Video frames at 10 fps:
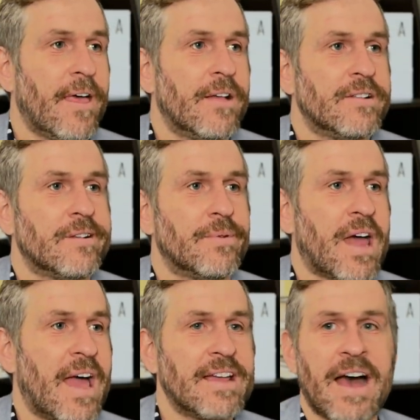So when
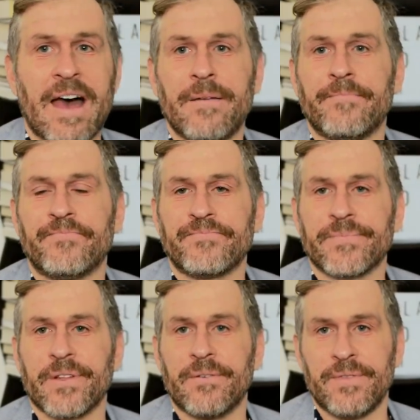I got,
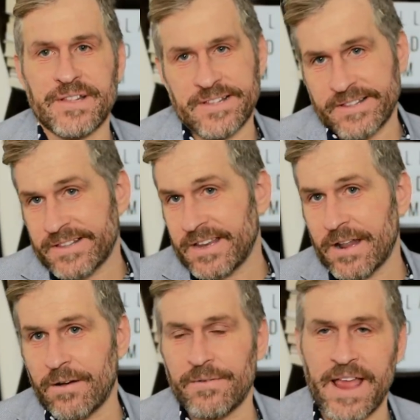this is, you
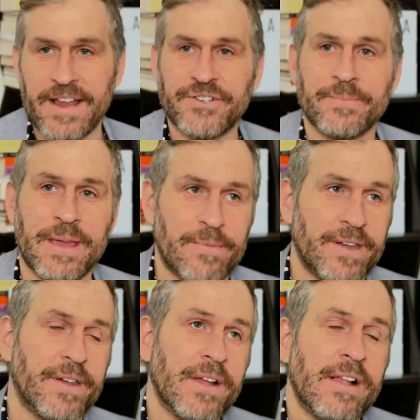know, aging me,
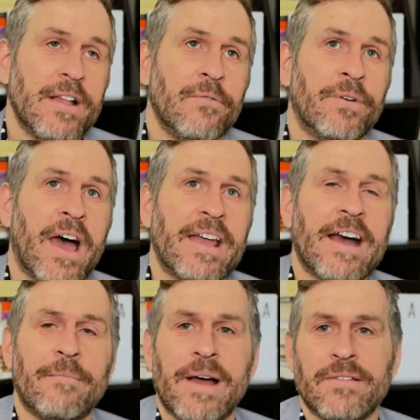but when I
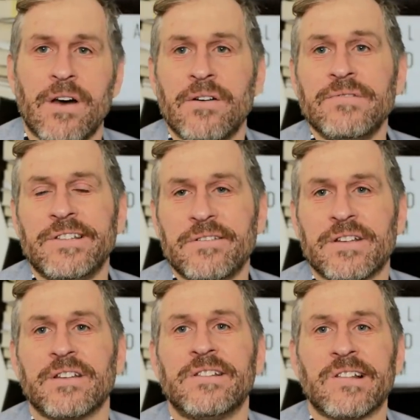got my loans, you
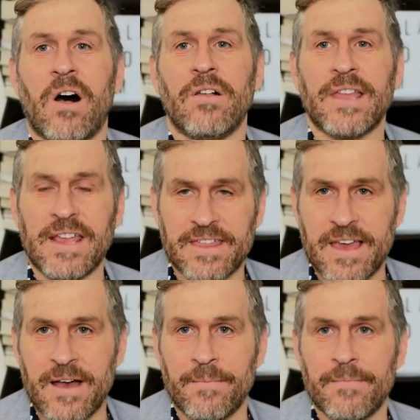could consolidate
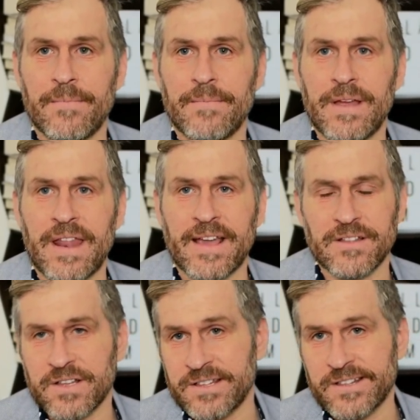them and I
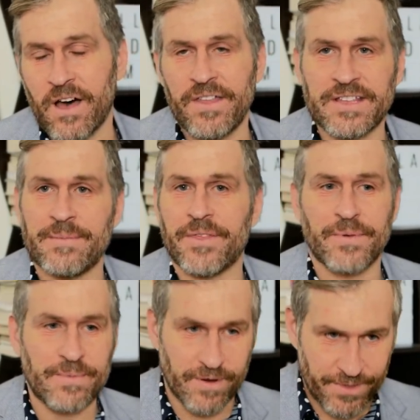could consolidate them at
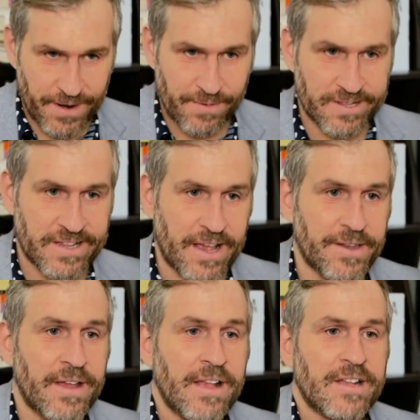3.3%.
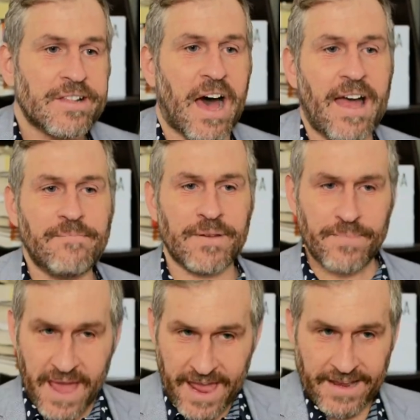So I've been
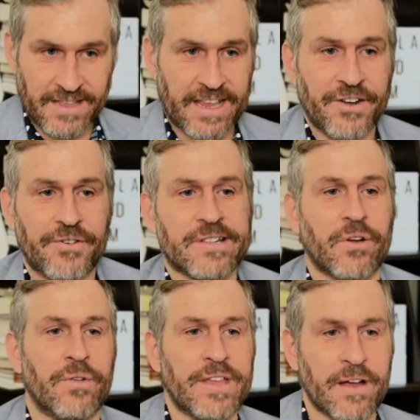paying the interest
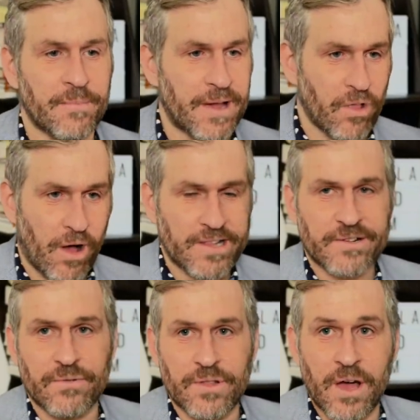only on my law
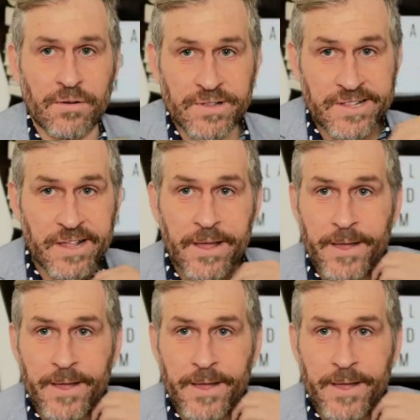school loans